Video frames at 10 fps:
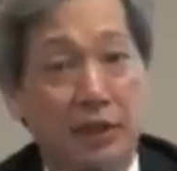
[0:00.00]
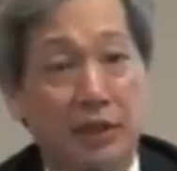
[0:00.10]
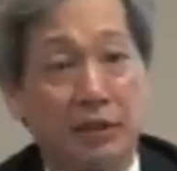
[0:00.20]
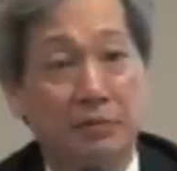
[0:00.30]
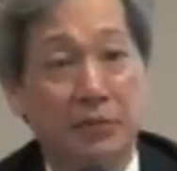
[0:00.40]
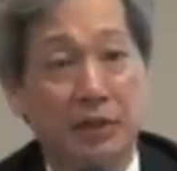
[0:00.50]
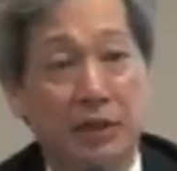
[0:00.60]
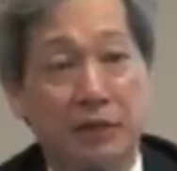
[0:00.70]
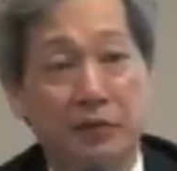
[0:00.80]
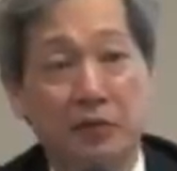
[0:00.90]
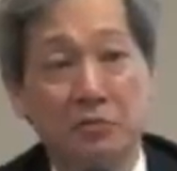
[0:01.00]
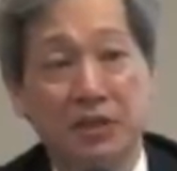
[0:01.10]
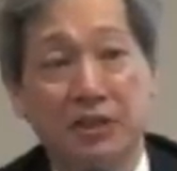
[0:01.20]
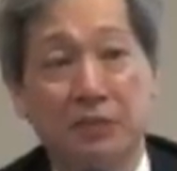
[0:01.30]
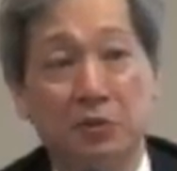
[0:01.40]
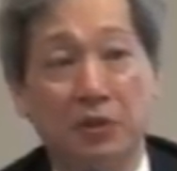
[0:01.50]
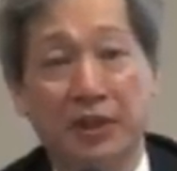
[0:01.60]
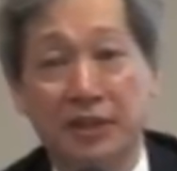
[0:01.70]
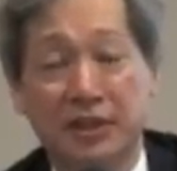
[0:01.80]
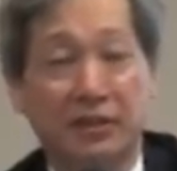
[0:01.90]
Um, uh, firms that
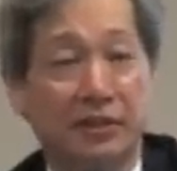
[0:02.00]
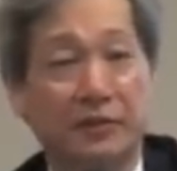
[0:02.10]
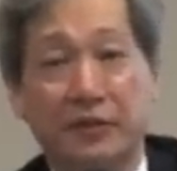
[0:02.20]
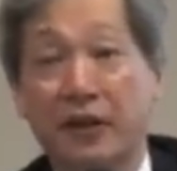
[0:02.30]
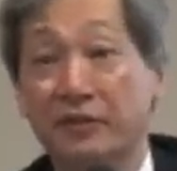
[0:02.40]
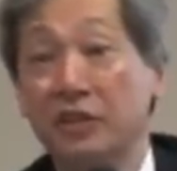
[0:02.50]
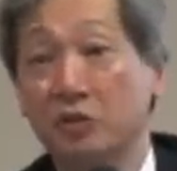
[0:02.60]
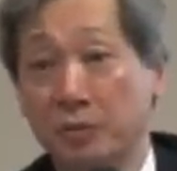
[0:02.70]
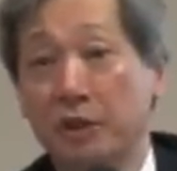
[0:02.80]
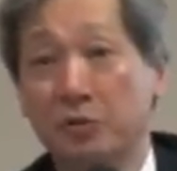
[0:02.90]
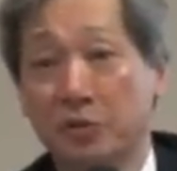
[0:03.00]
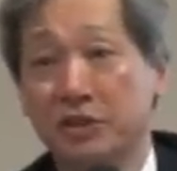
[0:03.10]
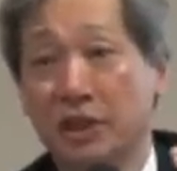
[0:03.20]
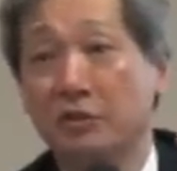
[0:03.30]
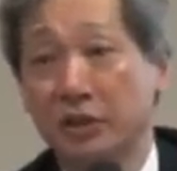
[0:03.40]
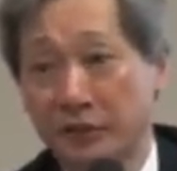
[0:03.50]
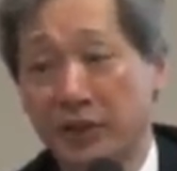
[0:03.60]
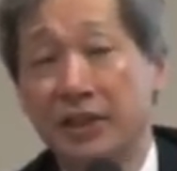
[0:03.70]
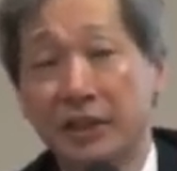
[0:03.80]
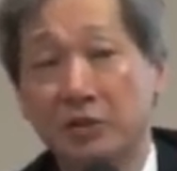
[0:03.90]
employ less than 500 people is our
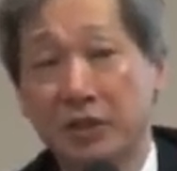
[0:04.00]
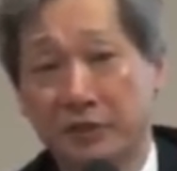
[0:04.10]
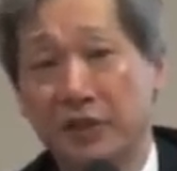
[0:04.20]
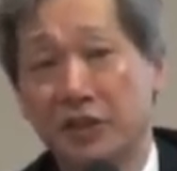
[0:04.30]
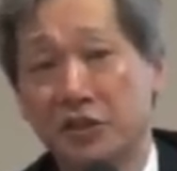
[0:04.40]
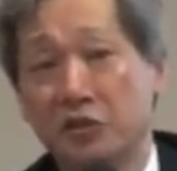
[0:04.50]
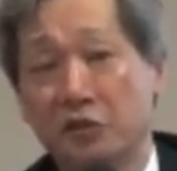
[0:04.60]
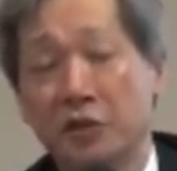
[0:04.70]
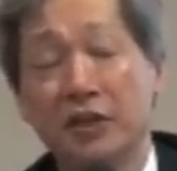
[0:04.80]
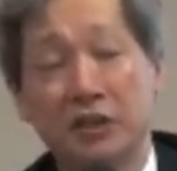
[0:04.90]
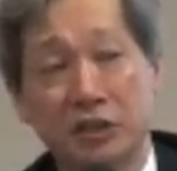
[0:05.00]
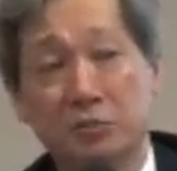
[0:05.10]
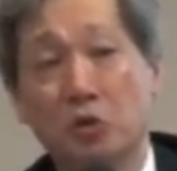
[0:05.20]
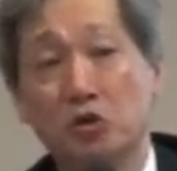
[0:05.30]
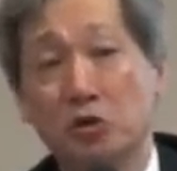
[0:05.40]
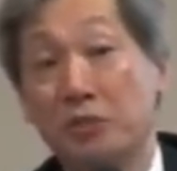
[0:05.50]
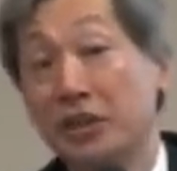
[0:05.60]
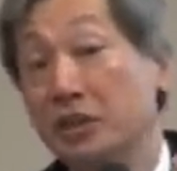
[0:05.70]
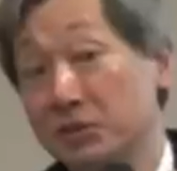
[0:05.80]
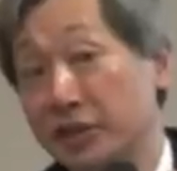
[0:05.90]
de legal definition of small to
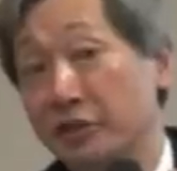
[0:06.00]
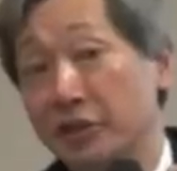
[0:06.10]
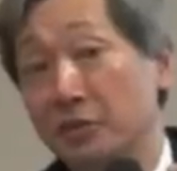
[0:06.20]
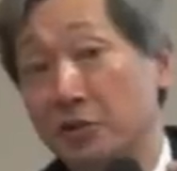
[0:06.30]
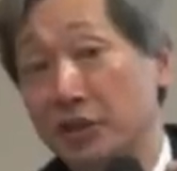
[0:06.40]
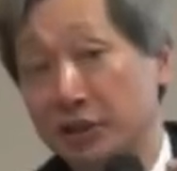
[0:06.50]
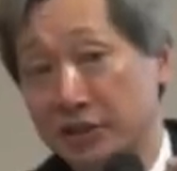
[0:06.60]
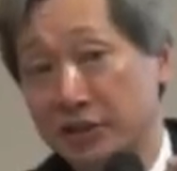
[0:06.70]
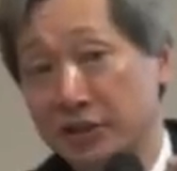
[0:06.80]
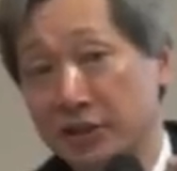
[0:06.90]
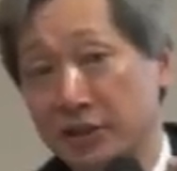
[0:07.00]
medium scale enterprises.